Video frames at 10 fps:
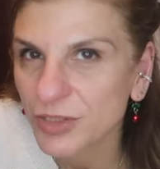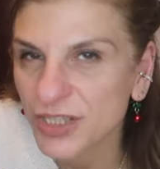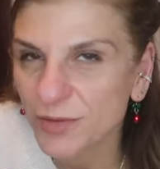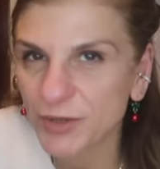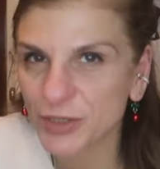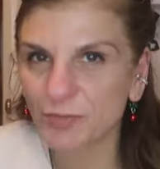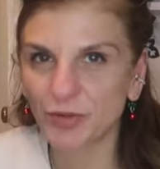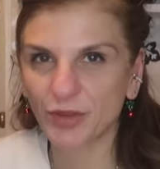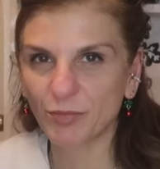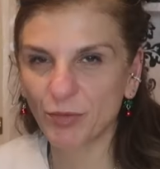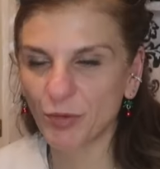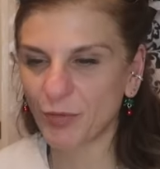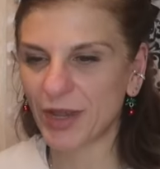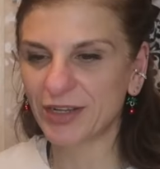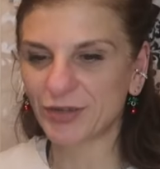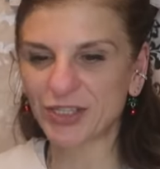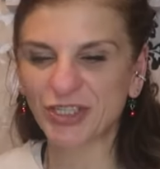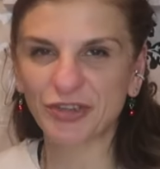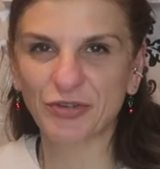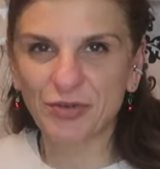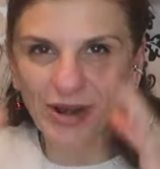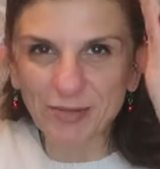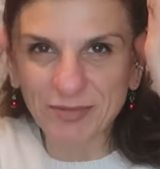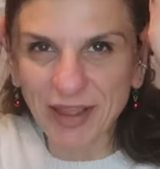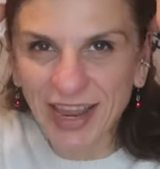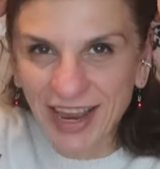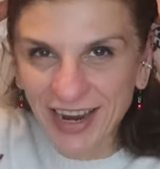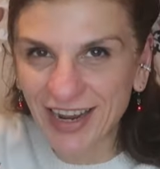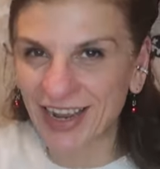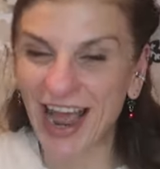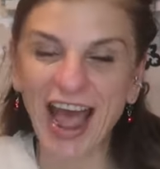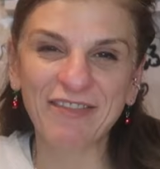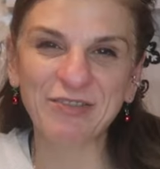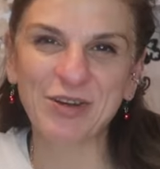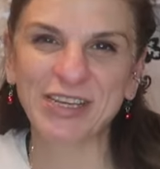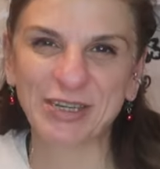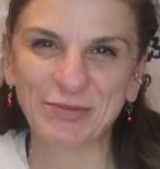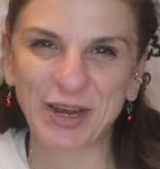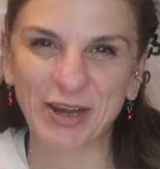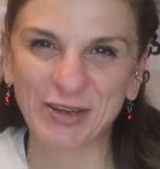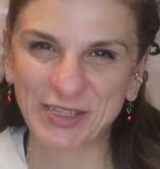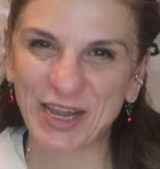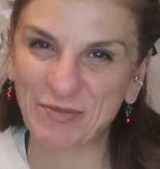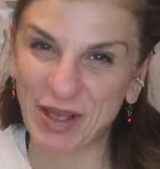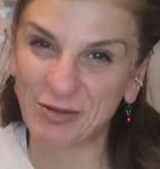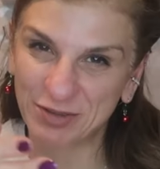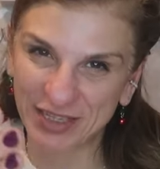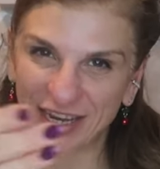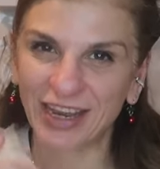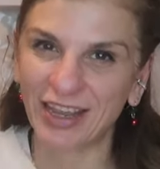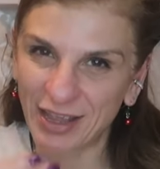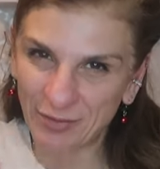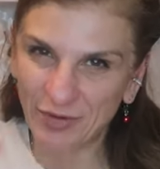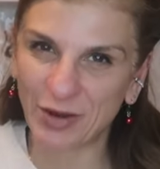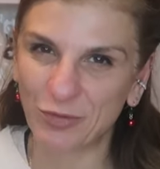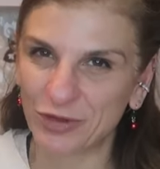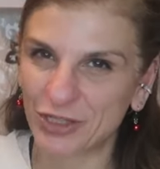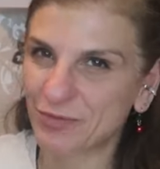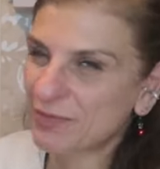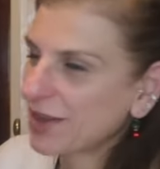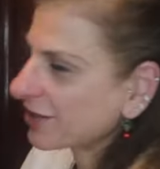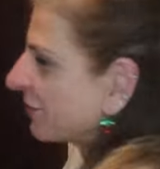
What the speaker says: was just about to put the bow away, so I just grabbed my hair. I have no idea what it looks like, but I'll see when I'm watching back the